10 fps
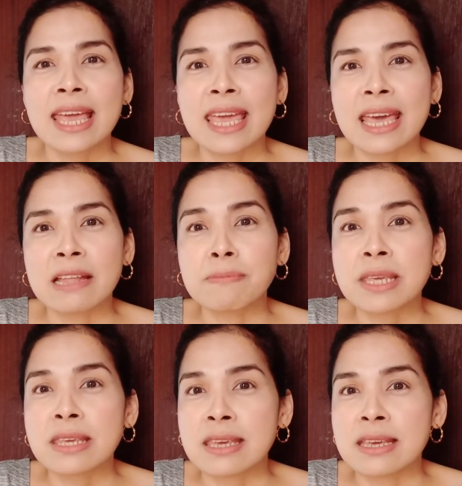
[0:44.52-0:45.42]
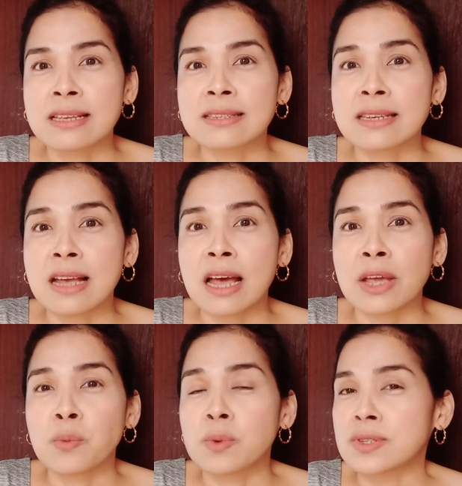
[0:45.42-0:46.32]
And because
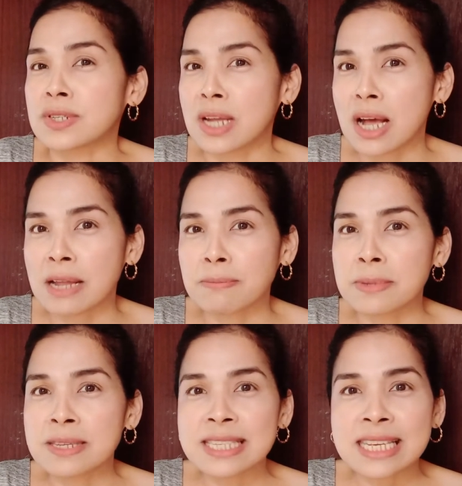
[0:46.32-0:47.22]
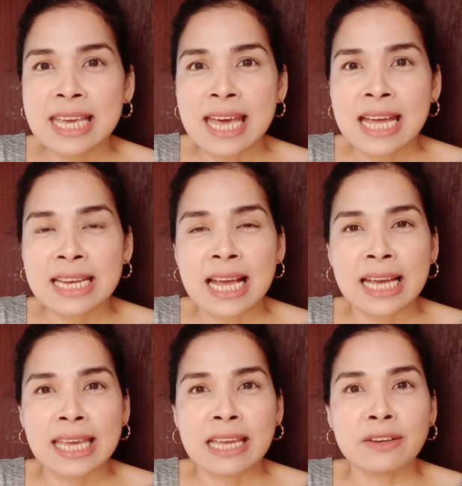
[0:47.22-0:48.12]
I was not busy yet,
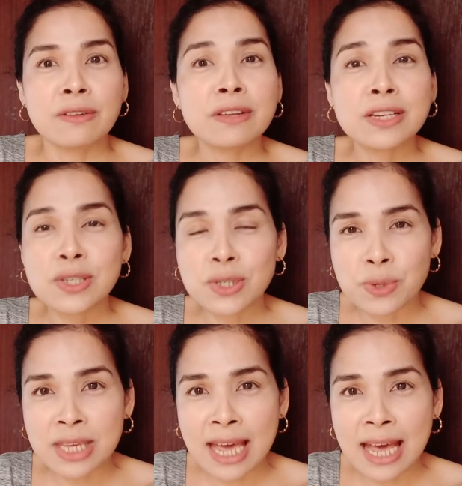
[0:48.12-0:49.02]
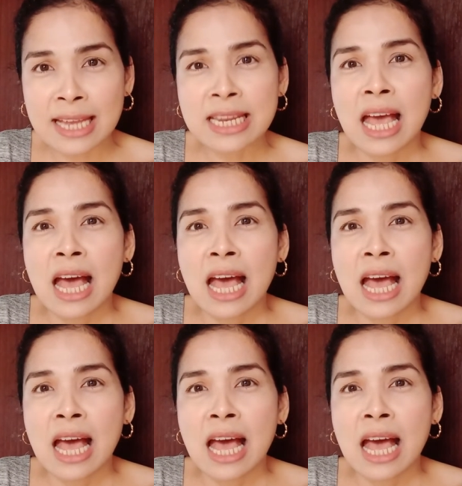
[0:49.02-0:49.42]
I had nothing to do yet,